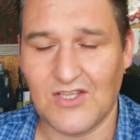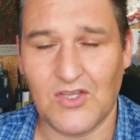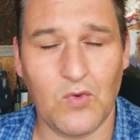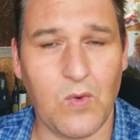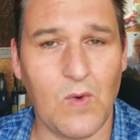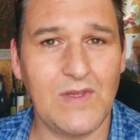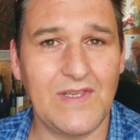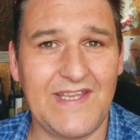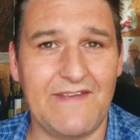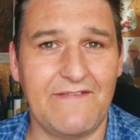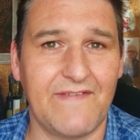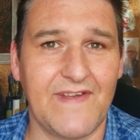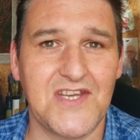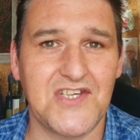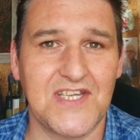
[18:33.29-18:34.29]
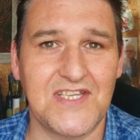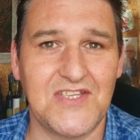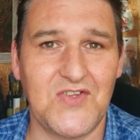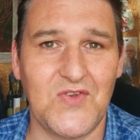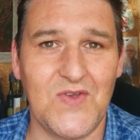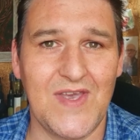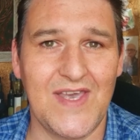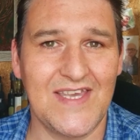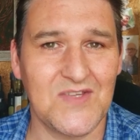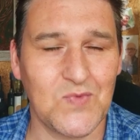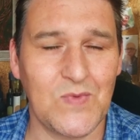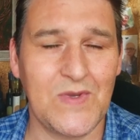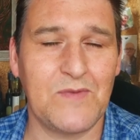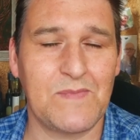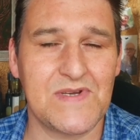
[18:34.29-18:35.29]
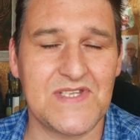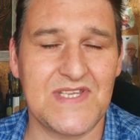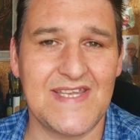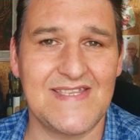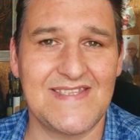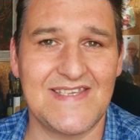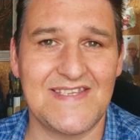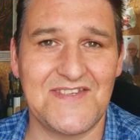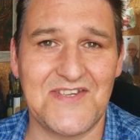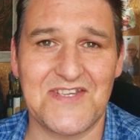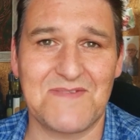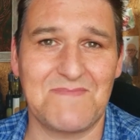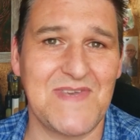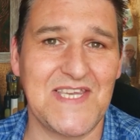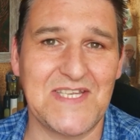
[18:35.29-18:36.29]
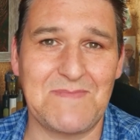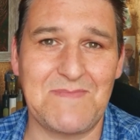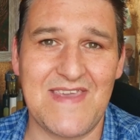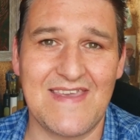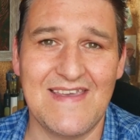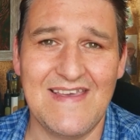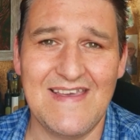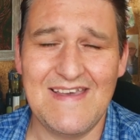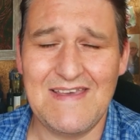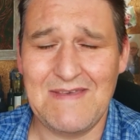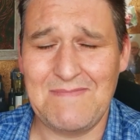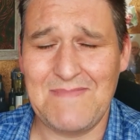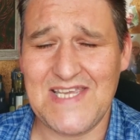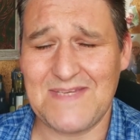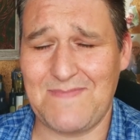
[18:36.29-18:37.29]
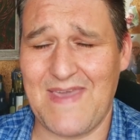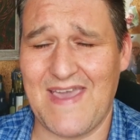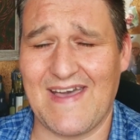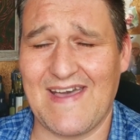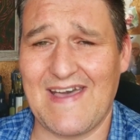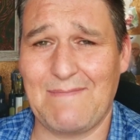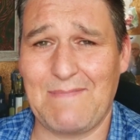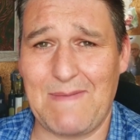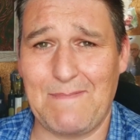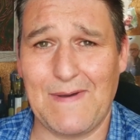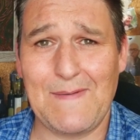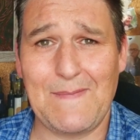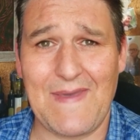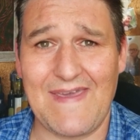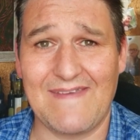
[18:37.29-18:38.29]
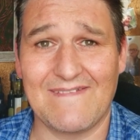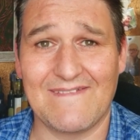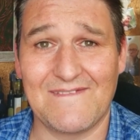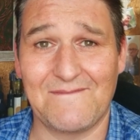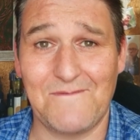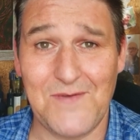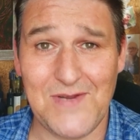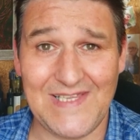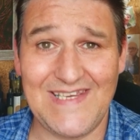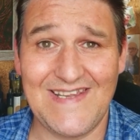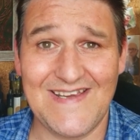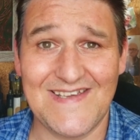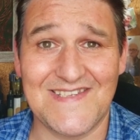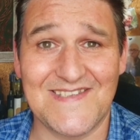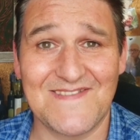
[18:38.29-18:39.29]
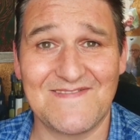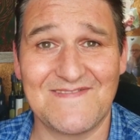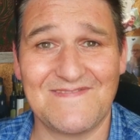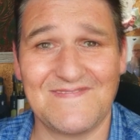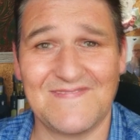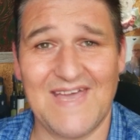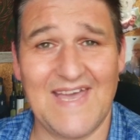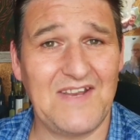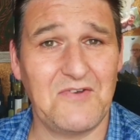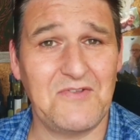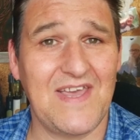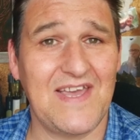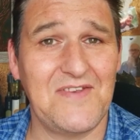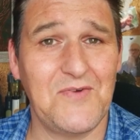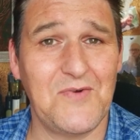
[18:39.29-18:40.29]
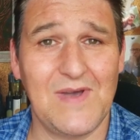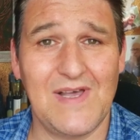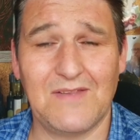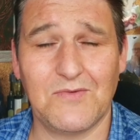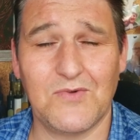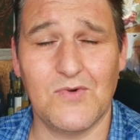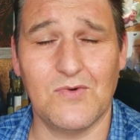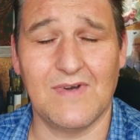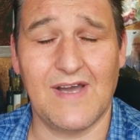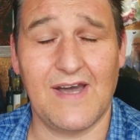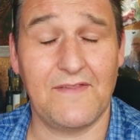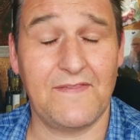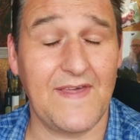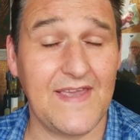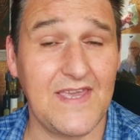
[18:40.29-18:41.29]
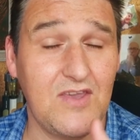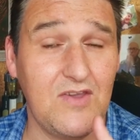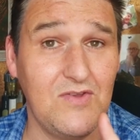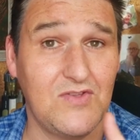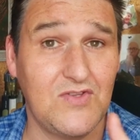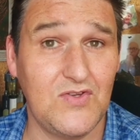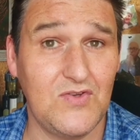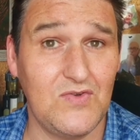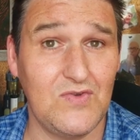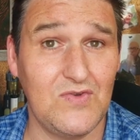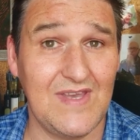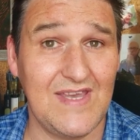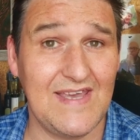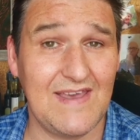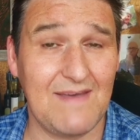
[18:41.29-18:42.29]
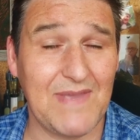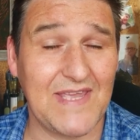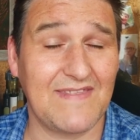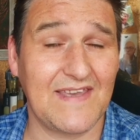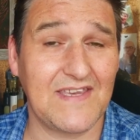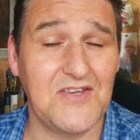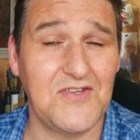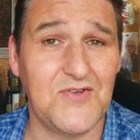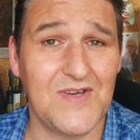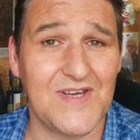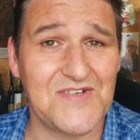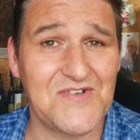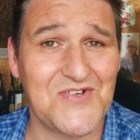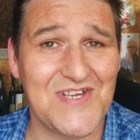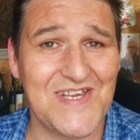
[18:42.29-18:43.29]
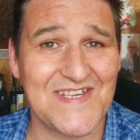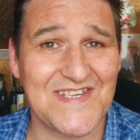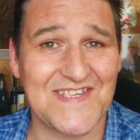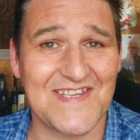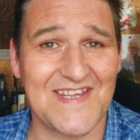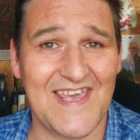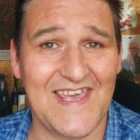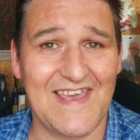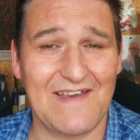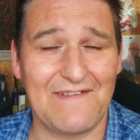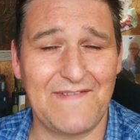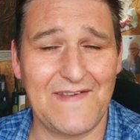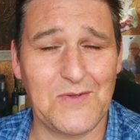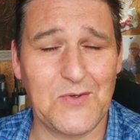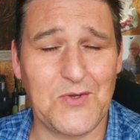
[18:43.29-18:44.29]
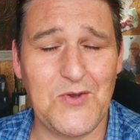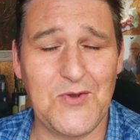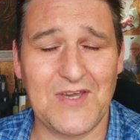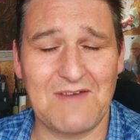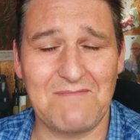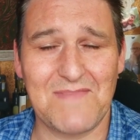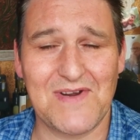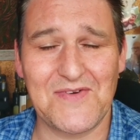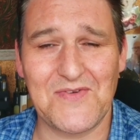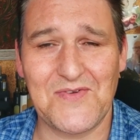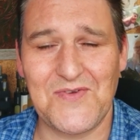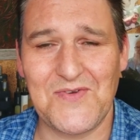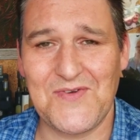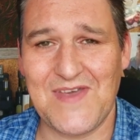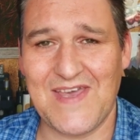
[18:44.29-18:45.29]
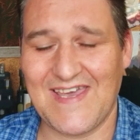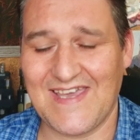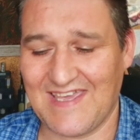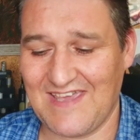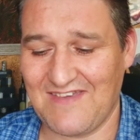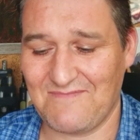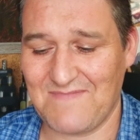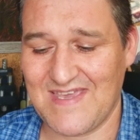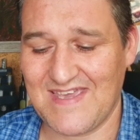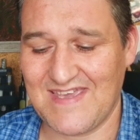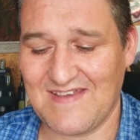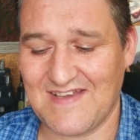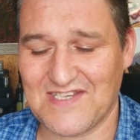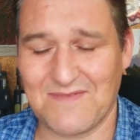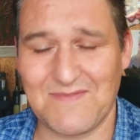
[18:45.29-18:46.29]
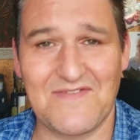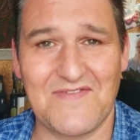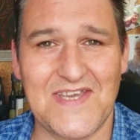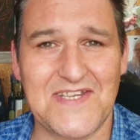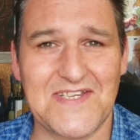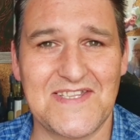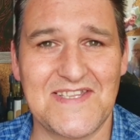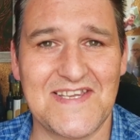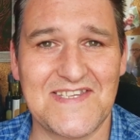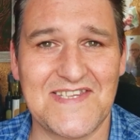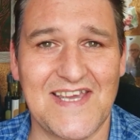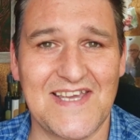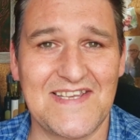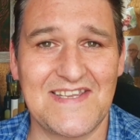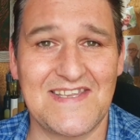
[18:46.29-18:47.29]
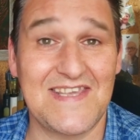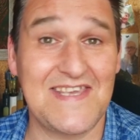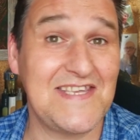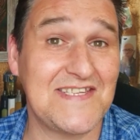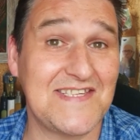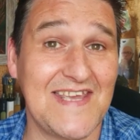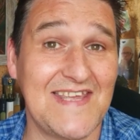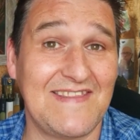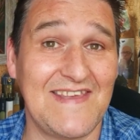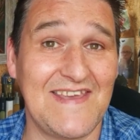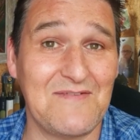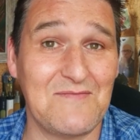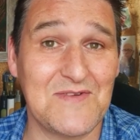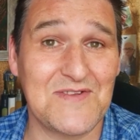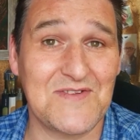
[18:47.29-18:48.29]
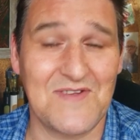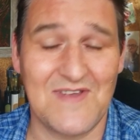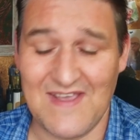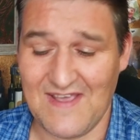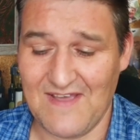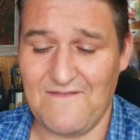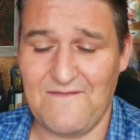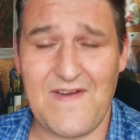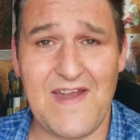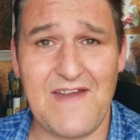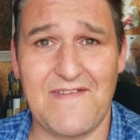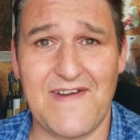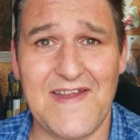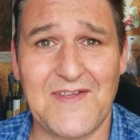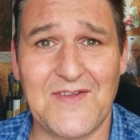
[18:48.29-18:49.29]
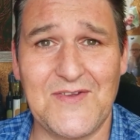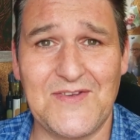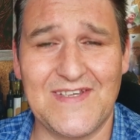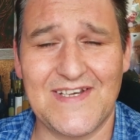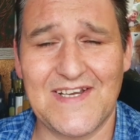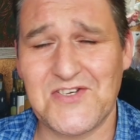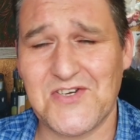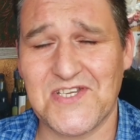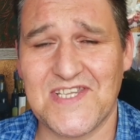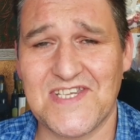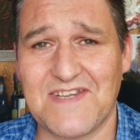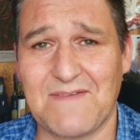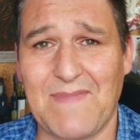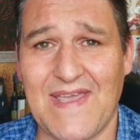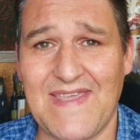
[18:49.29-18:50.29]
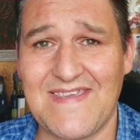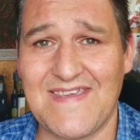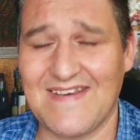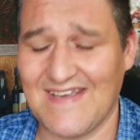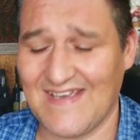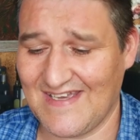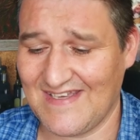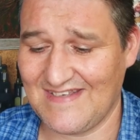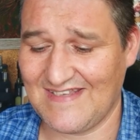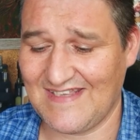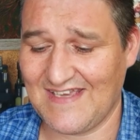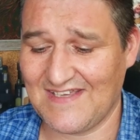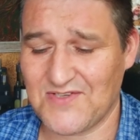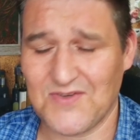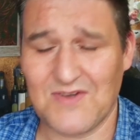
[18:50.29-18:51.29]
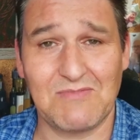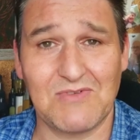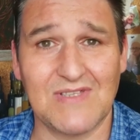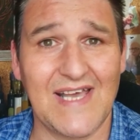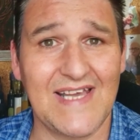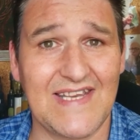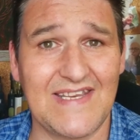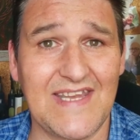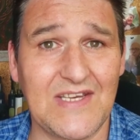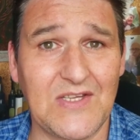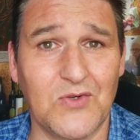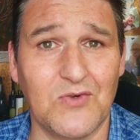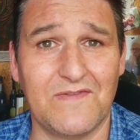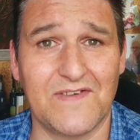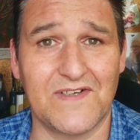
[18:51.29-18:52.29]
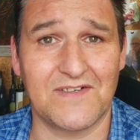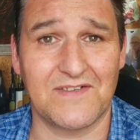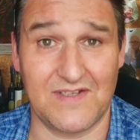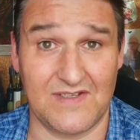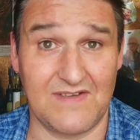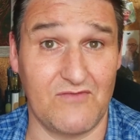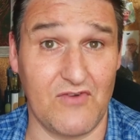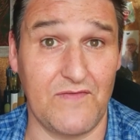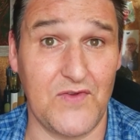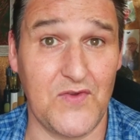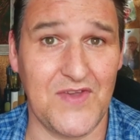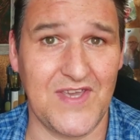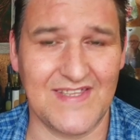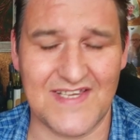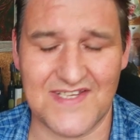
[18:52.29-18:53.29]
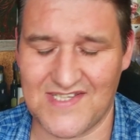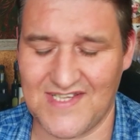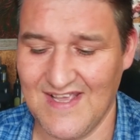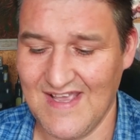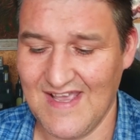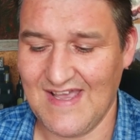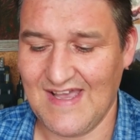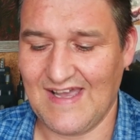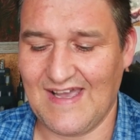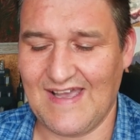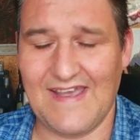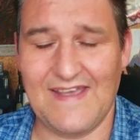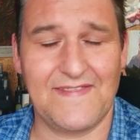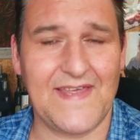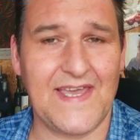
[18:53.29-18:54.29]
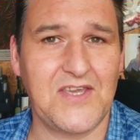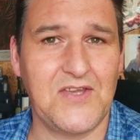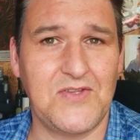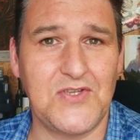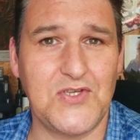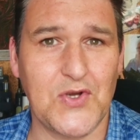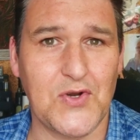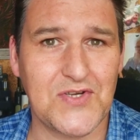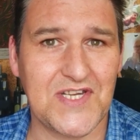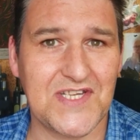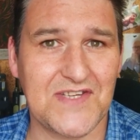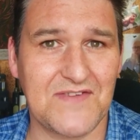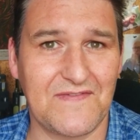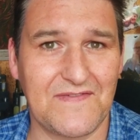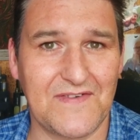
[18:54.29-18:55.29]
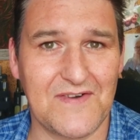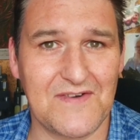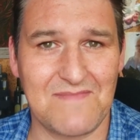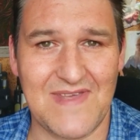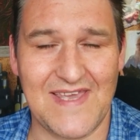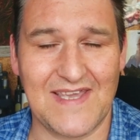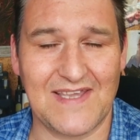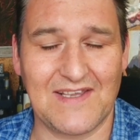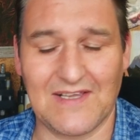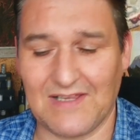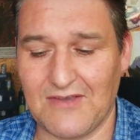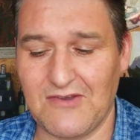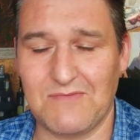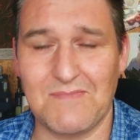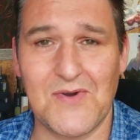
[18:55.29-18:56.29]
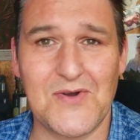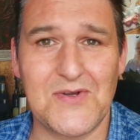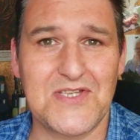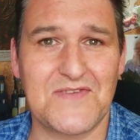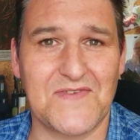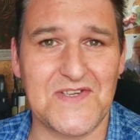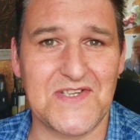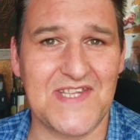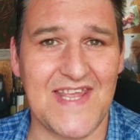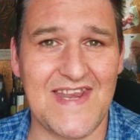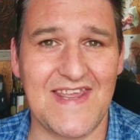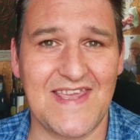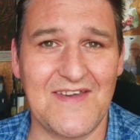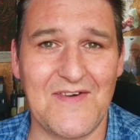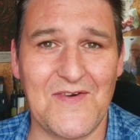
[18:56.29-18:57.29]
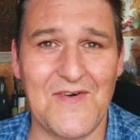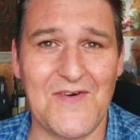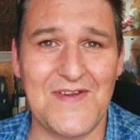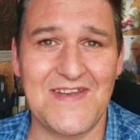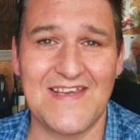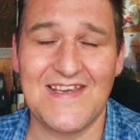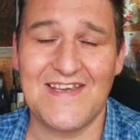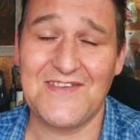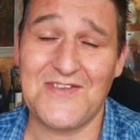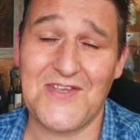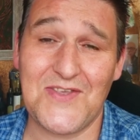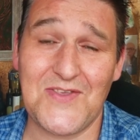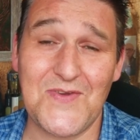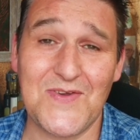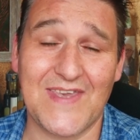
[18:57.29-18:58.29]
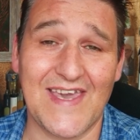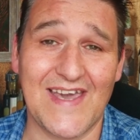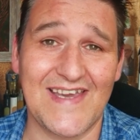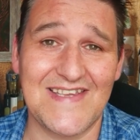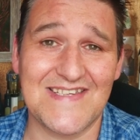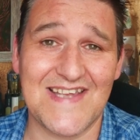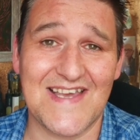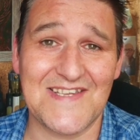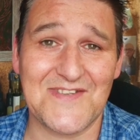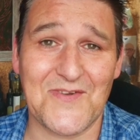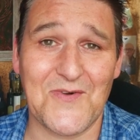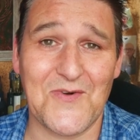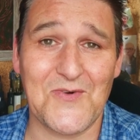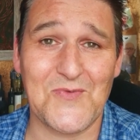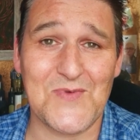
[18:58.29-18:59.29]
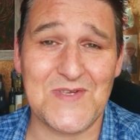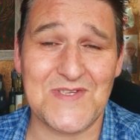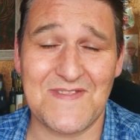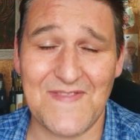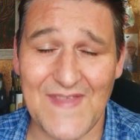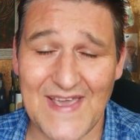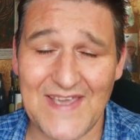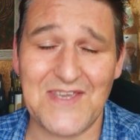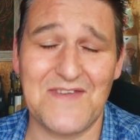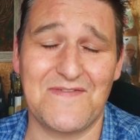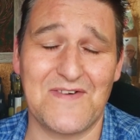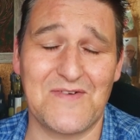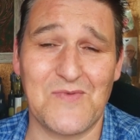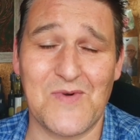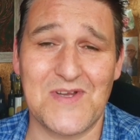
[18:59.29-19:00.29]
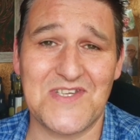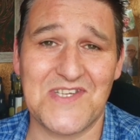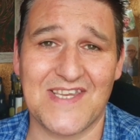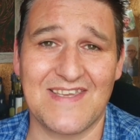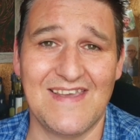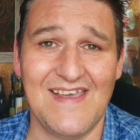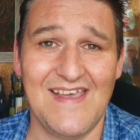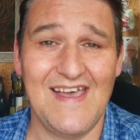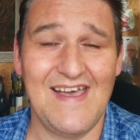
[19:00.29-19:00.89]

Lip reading: quality finishing to it, it's well presented, just makes me a happy puppy. Really does. And on that note, I'll go. A big thank you to Andreas, a fellow cucumber, who gave me some advice in this, and he said that it was very, very good, and I trust his opinion, and so I'm glad I did go for reviewing this. Thank you to Georges from Cloud Mods for sending it on. To you guys, as always, thank you for watching,